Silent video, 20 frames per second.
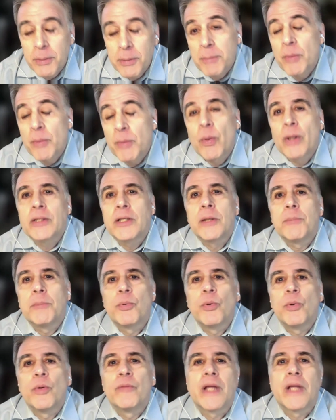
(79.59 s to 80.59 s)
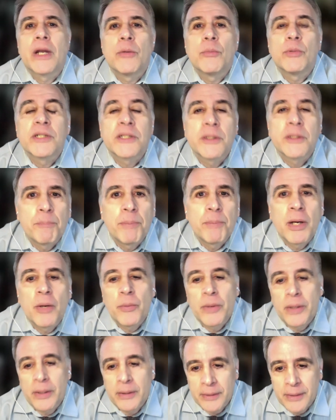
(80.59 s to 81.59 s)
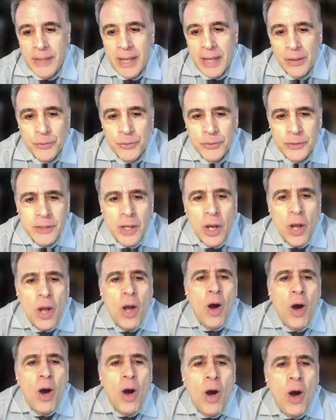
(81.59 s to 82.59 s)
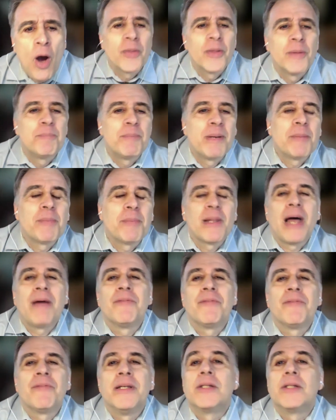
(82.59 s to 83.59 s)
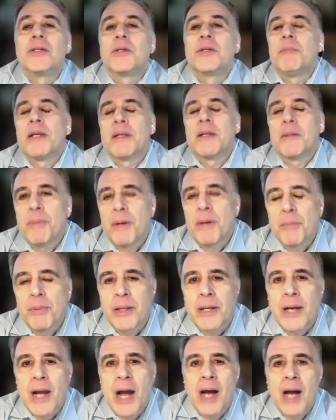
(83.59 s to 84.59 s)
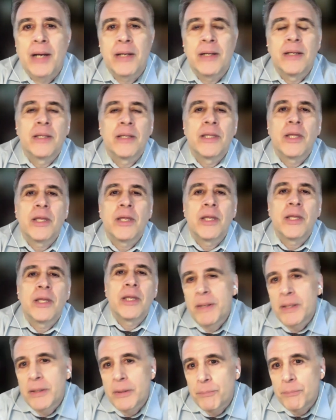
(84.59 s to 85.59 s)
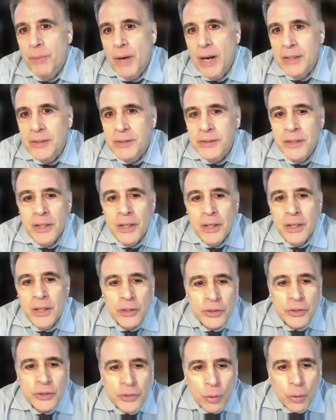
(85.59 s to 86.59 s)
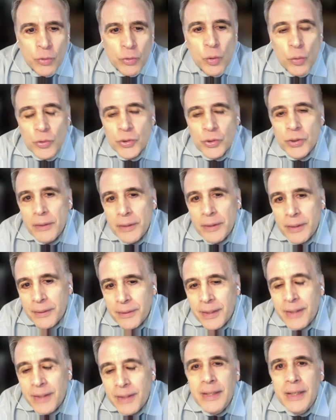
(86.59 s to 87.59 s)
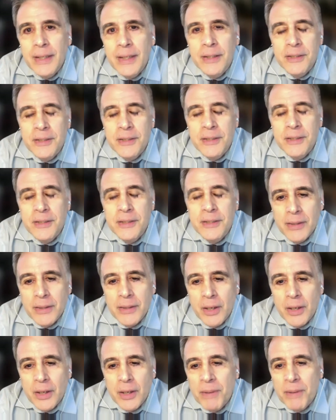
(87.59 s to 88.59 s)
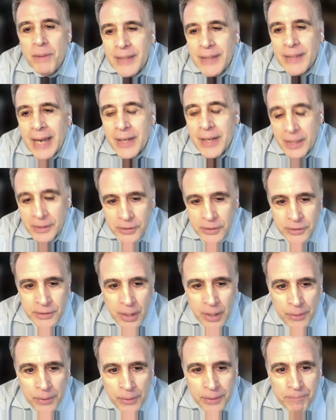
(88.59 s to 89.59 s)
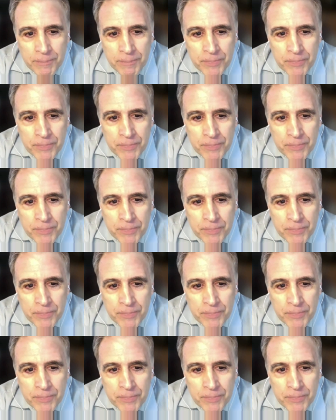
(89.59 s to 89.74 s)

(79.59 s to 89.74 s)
Maybe he wanted to prove that he was superior in intelligence. Other people have a need to be in the public eye. They want to be in the press. So usually the need is monetary, but not necessarily.